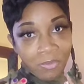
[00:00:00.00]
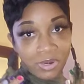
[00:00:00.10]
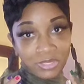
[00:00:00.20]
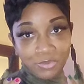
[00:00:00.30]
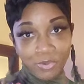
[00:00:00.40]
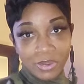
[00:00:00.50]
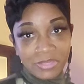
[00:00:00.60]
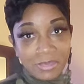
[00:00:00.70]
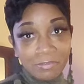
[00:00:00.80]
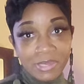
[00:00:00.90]
I wanted to wear
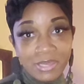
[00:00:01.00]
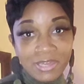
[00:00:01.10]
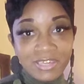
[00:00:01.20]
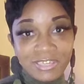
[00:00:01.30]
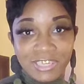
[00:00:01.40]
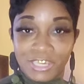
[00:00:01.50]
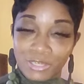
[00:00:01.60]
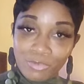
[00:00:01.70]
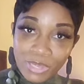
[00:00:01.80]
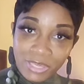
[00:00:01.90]
them
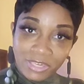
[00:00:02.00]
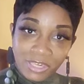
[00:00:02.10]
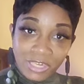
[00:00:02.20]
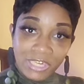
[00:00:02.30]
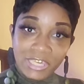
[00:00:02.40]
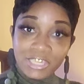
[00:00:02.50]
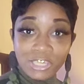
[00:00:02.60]
this weekend